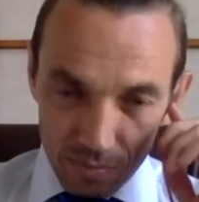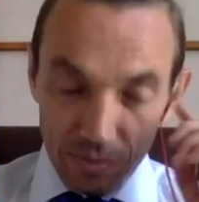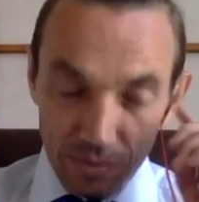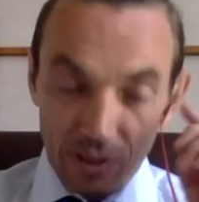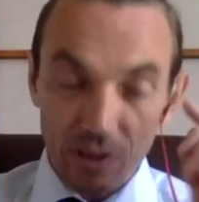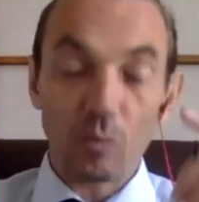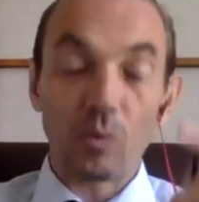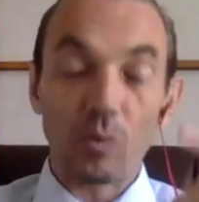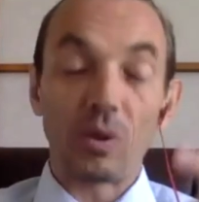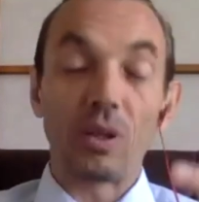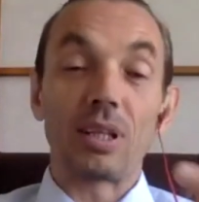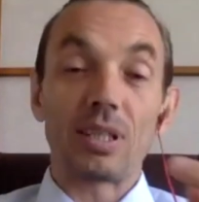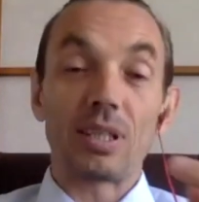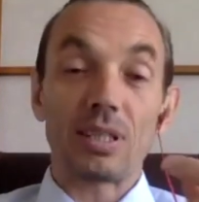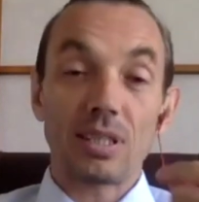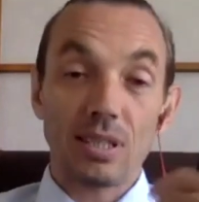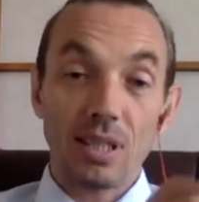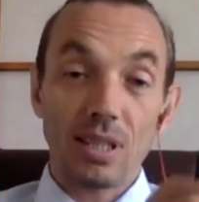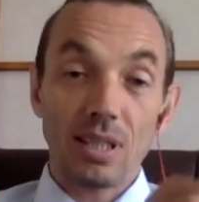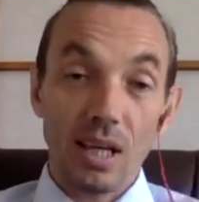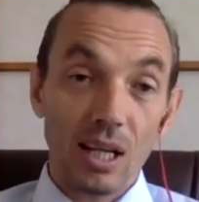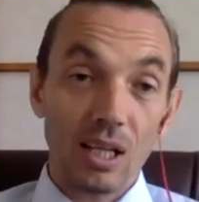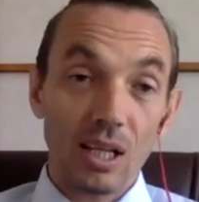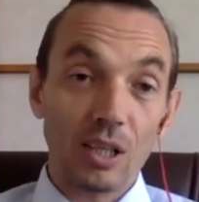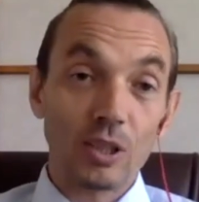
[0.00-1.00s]
But when the
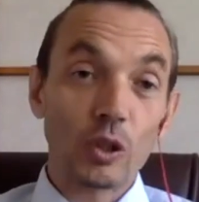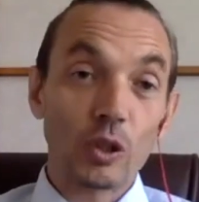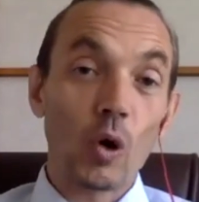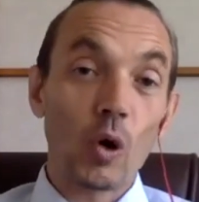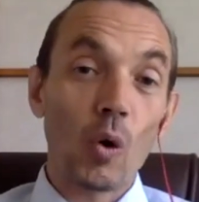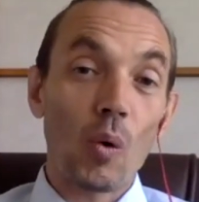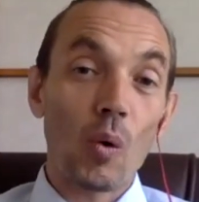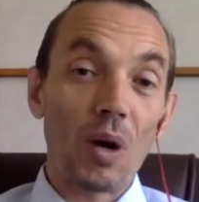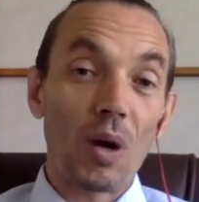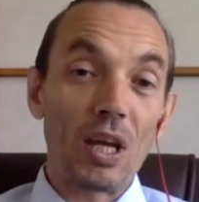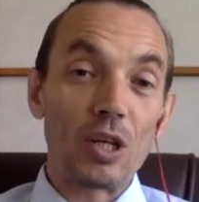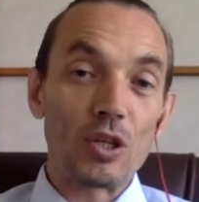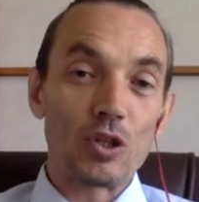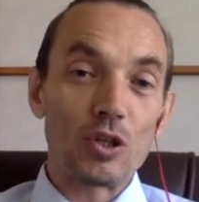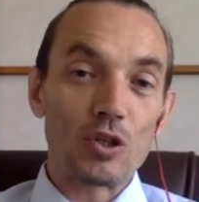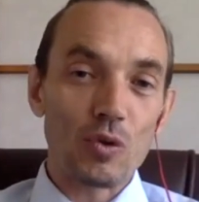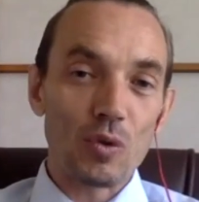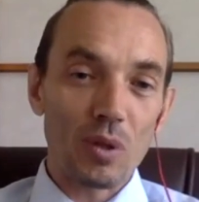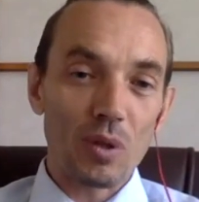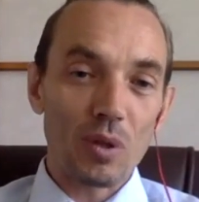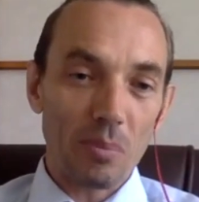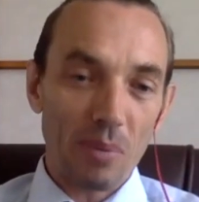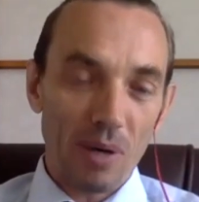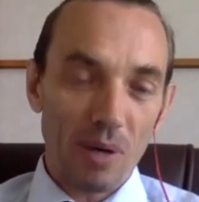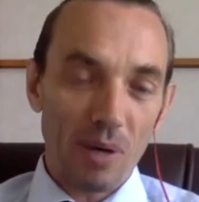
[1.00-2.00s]
cells go into
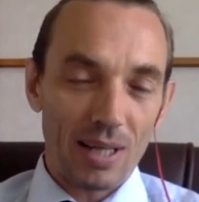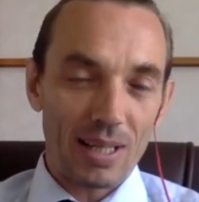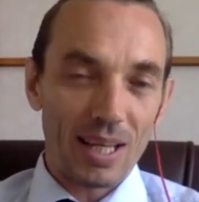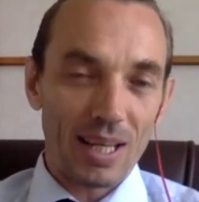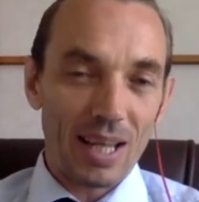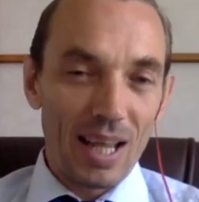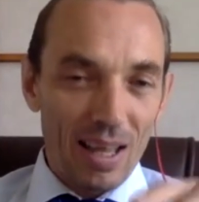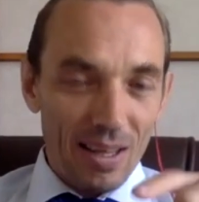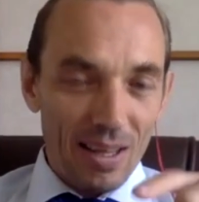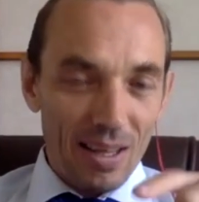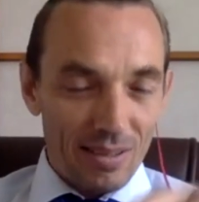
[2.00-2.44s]
the body,